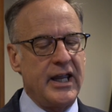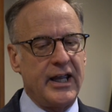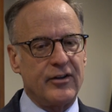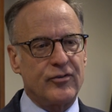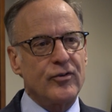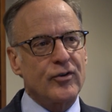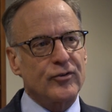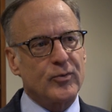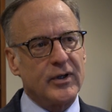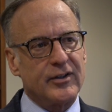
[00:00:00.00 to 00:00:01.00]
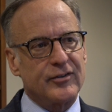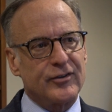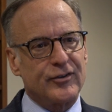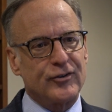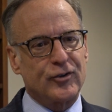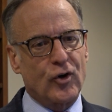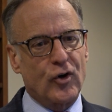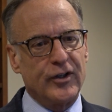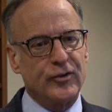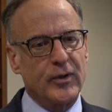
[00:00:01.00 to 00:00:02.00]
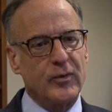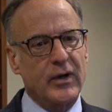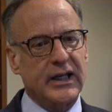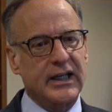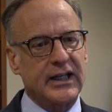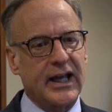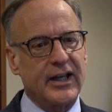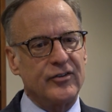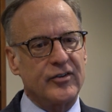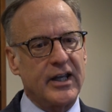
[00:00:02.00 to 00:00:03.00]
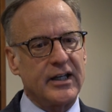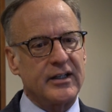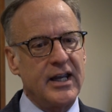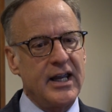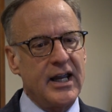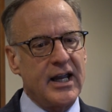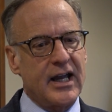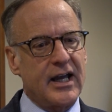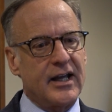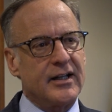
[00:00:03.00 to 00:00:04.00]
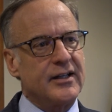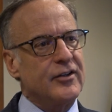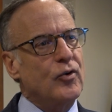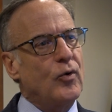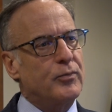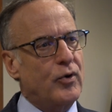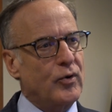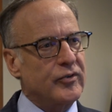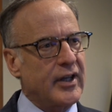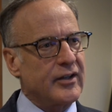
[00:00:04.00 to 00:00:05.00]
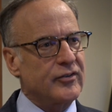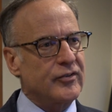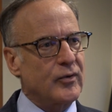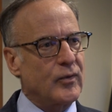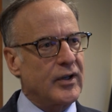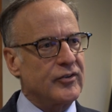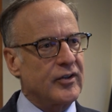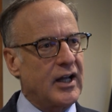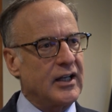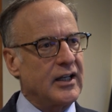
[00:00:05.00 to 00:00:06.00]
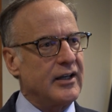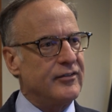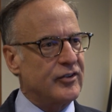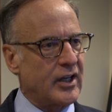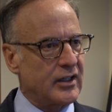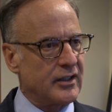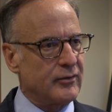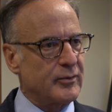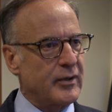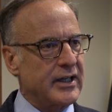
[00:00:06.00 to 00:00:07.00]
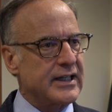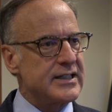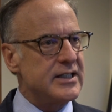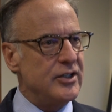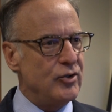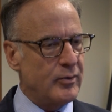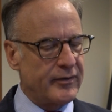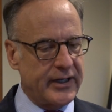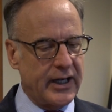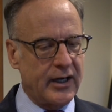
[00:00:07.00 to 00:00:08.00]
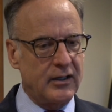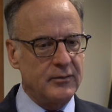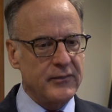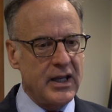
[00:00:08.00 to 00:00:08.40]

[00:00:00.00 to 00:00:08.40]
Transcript: And through those witnesses and stories, we recognized that uh, this whole process was a life cycle. It was about a continuum of care.